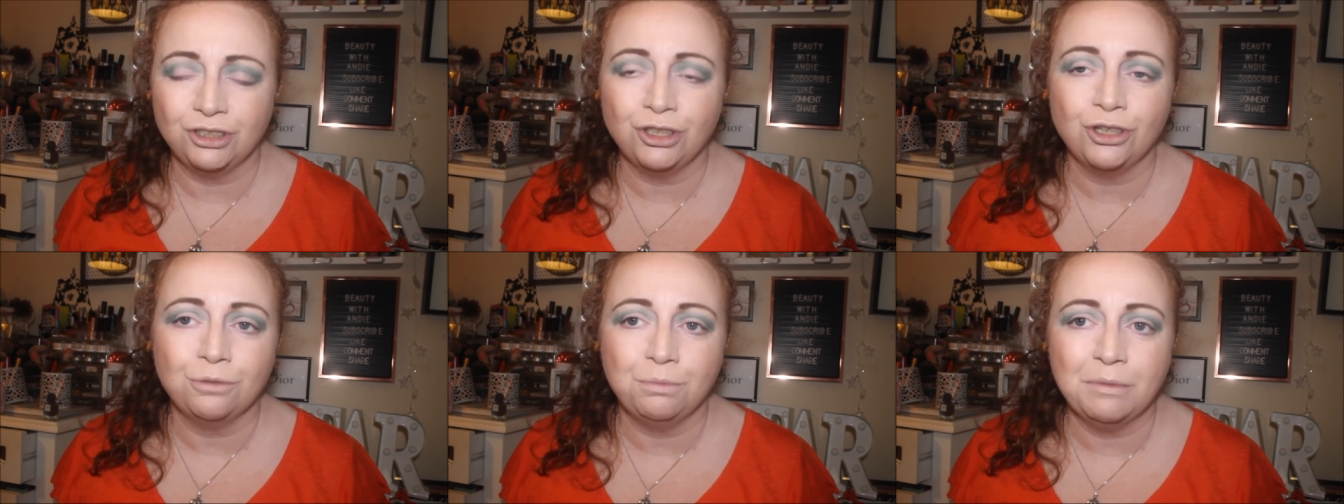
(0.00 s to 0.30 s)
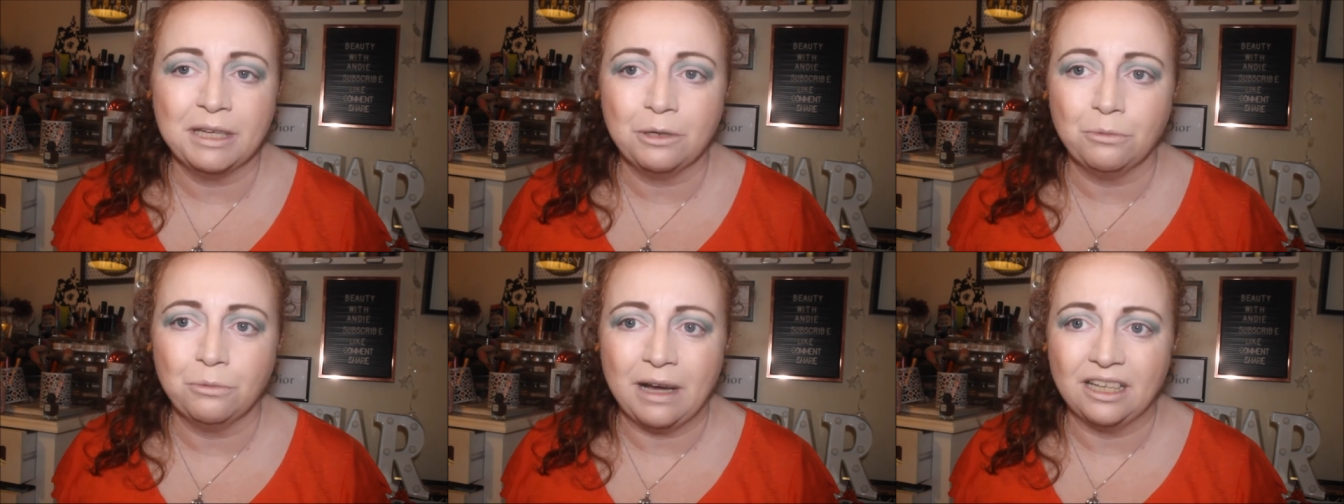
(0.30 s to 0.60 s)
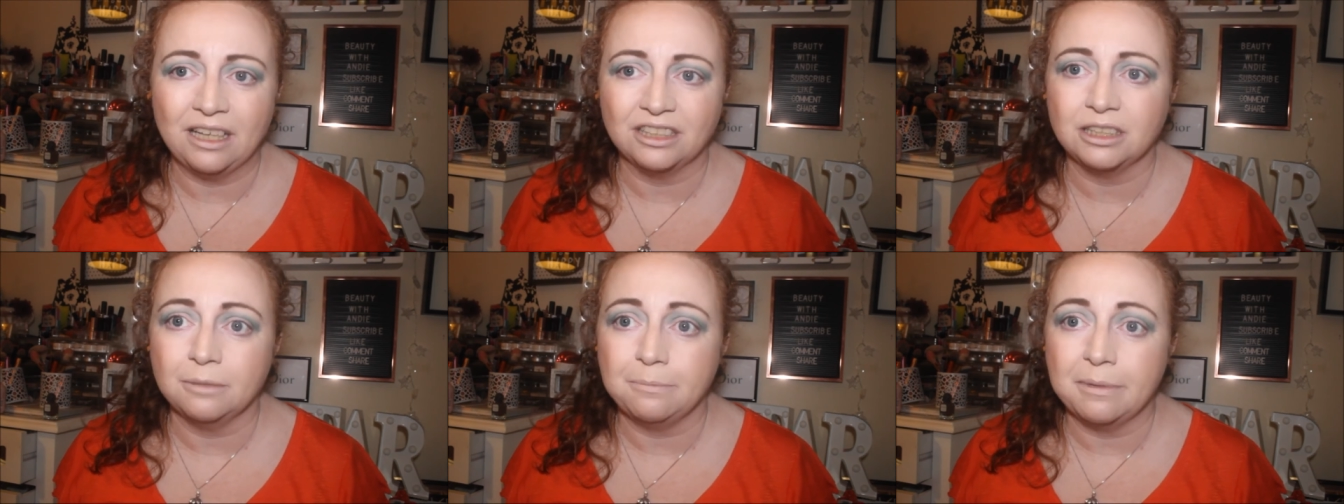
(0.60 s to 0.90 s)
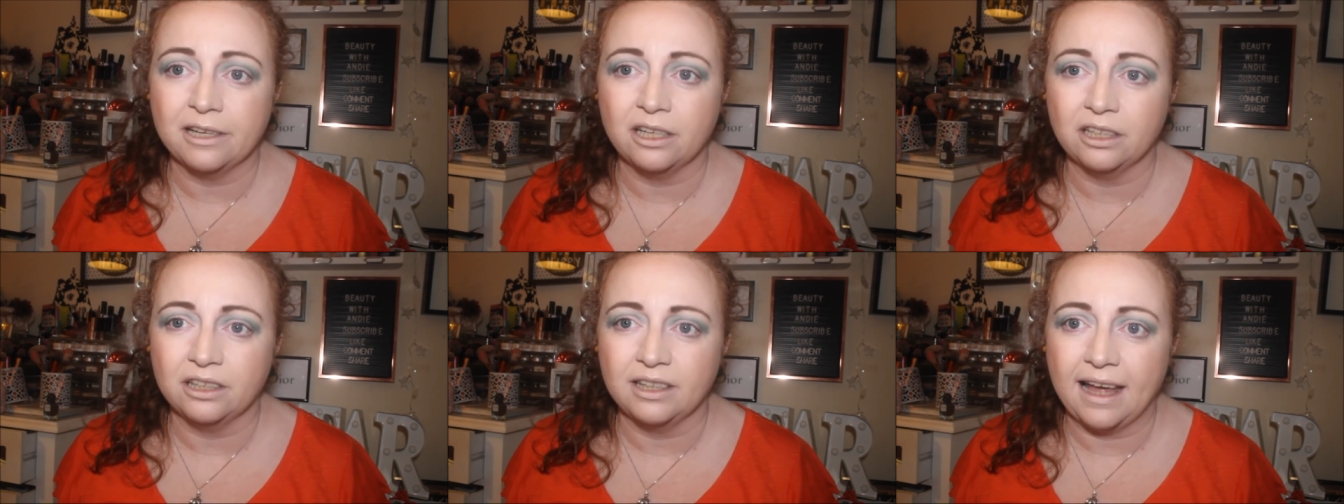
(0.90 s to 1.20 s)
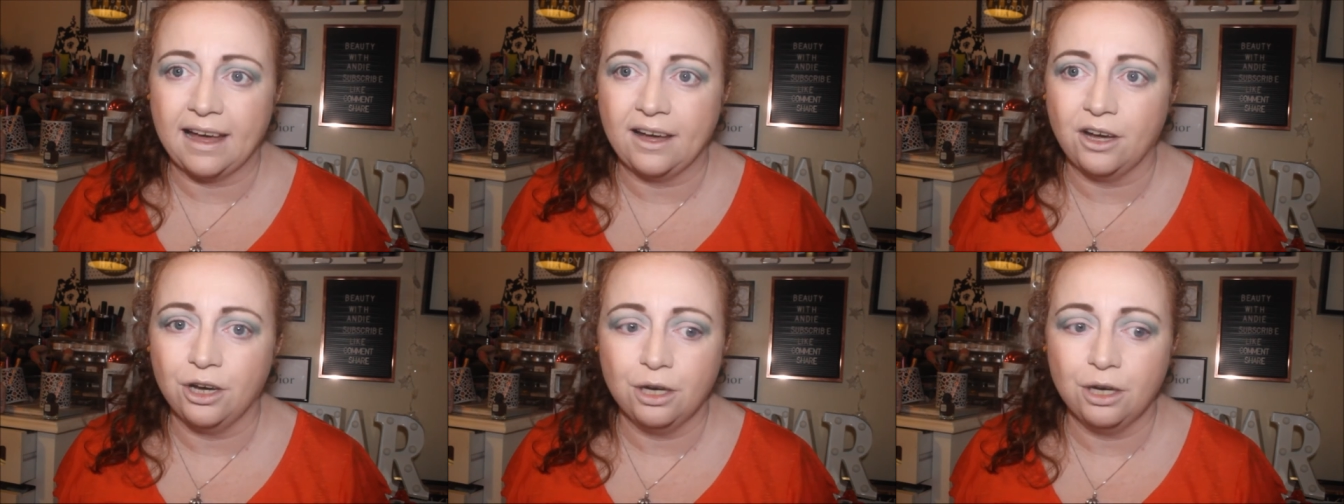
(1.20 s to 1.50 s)
took me a while to build
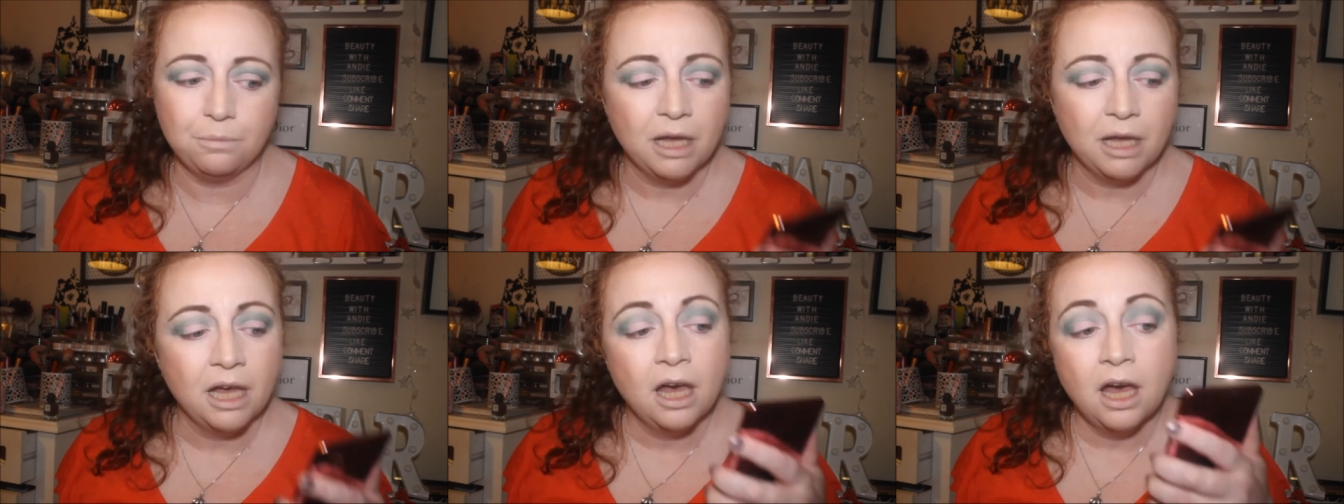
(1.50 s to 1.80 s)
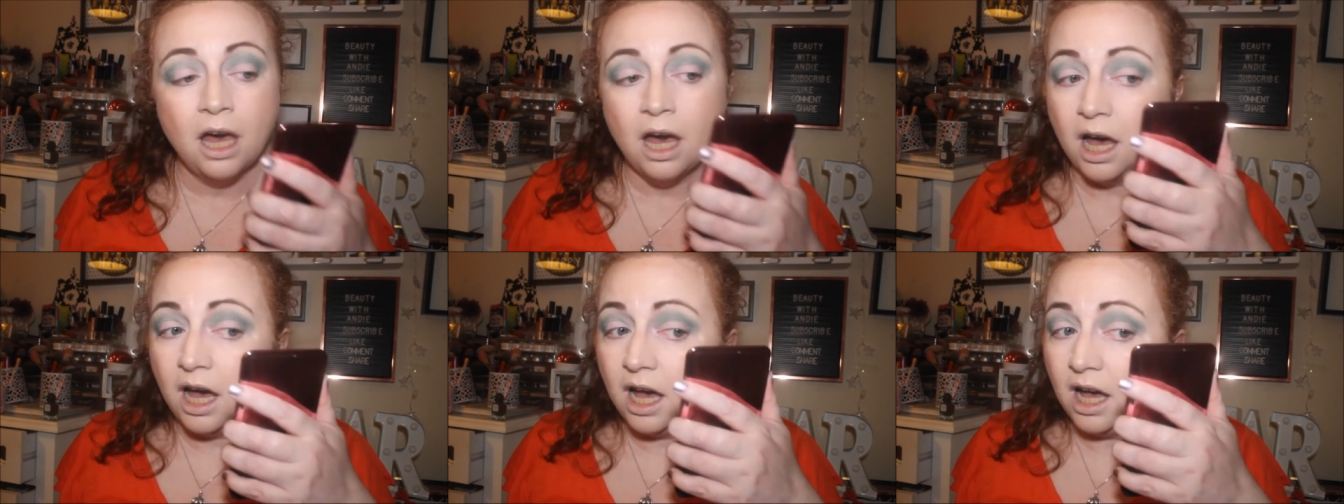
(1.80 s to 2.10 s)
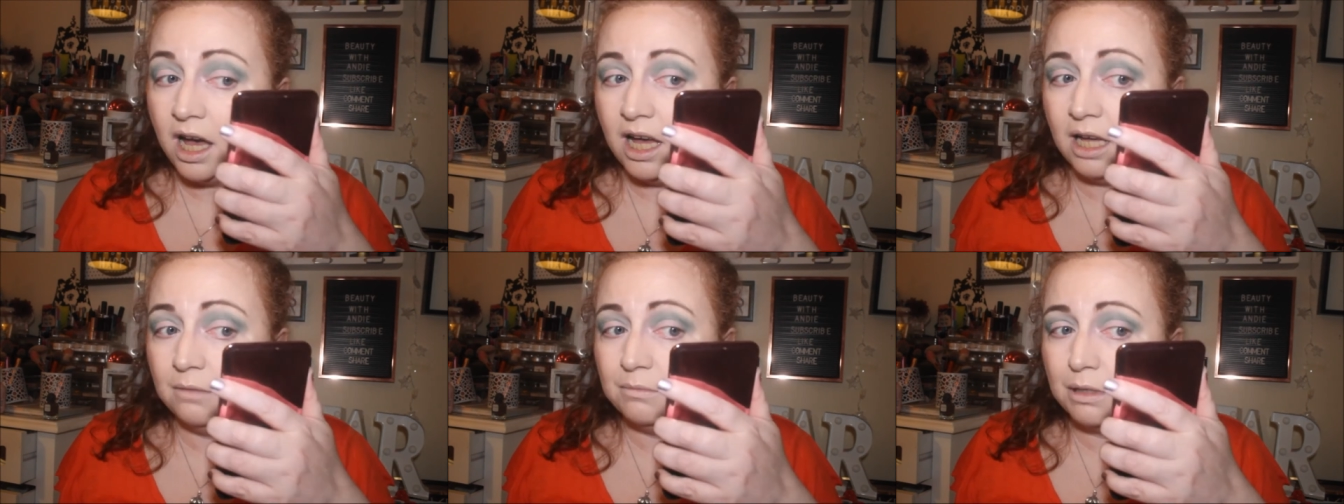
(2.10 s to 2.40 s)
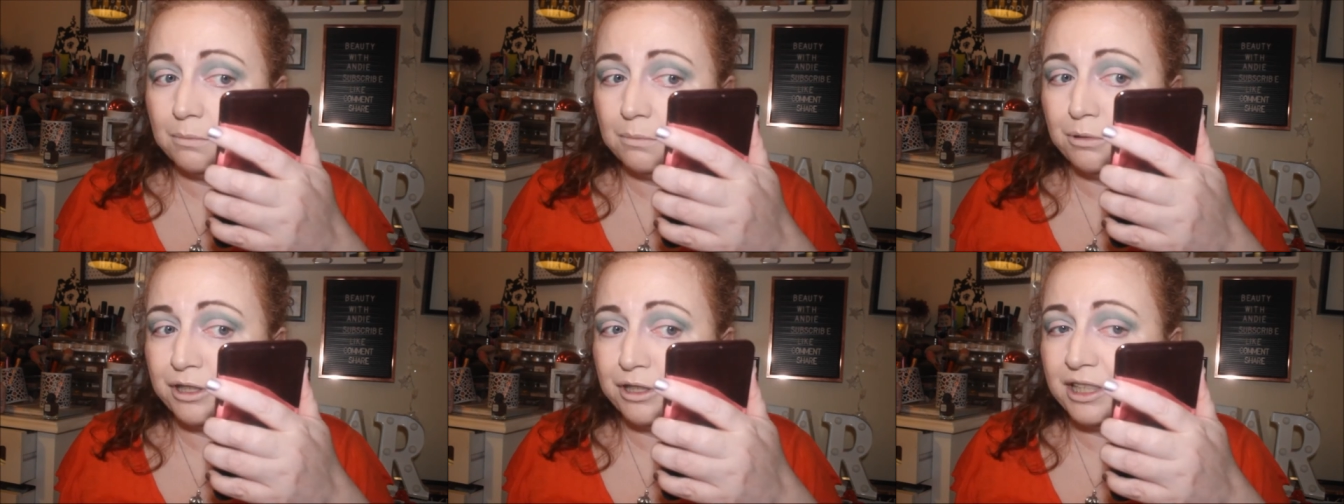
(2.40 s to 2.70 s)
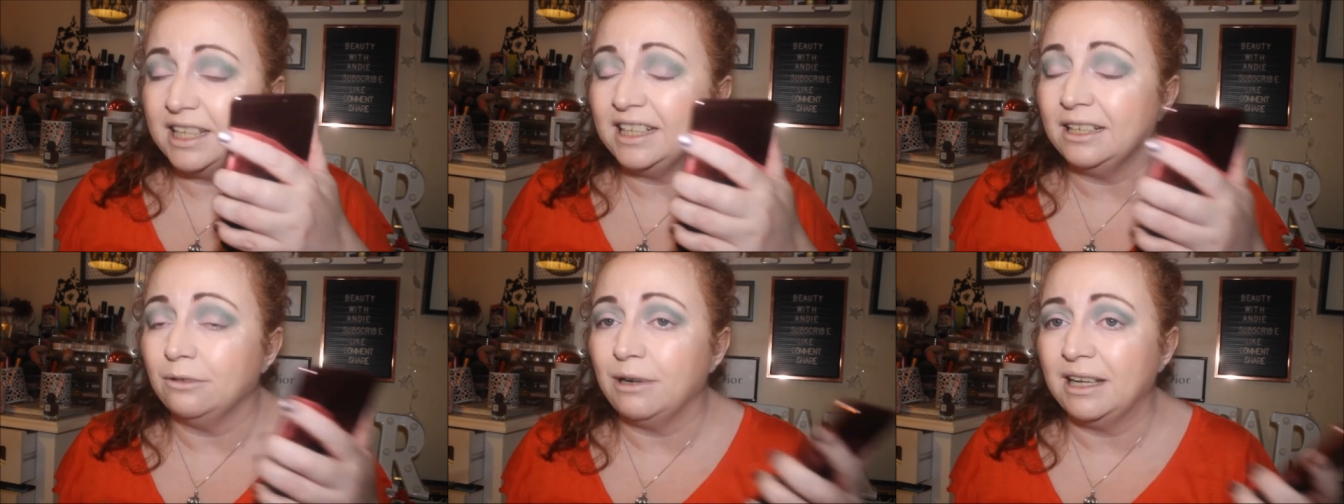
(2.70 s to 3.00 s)
that up um,
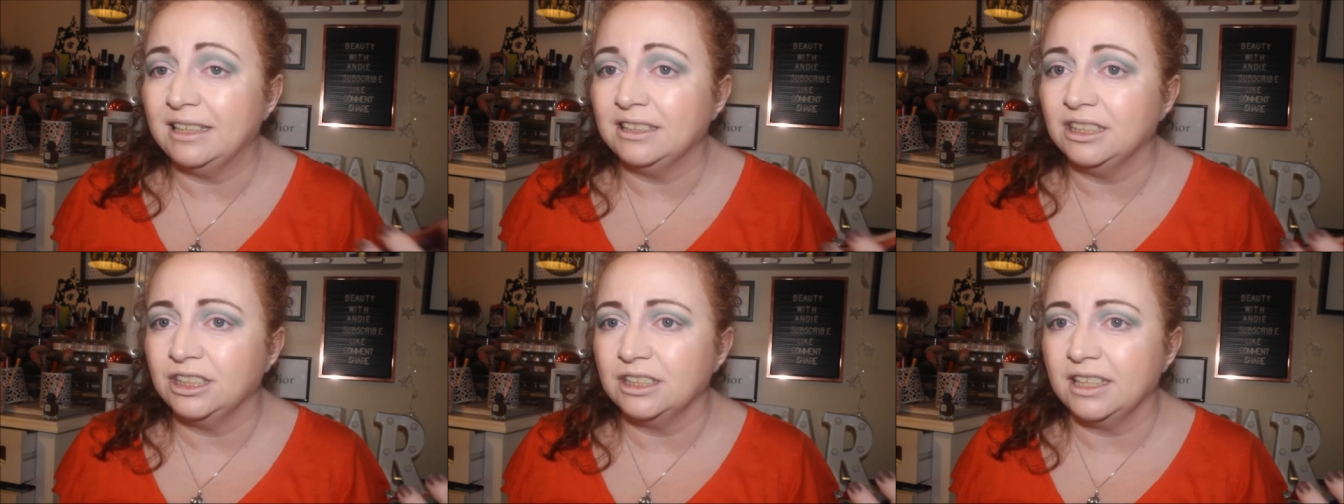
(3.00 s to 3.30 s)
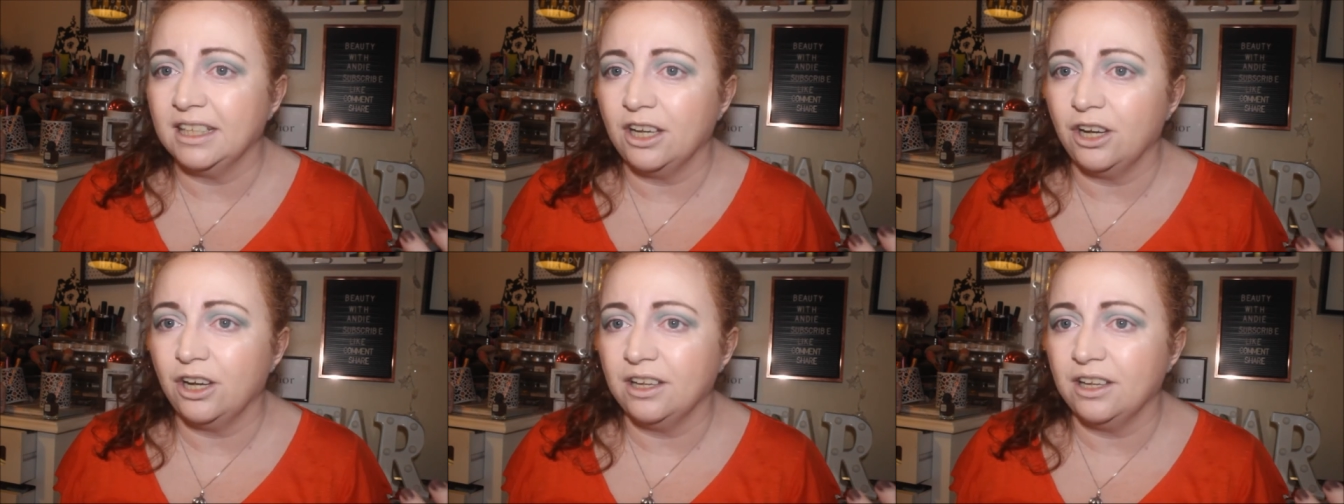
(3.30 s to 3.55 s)
but then I went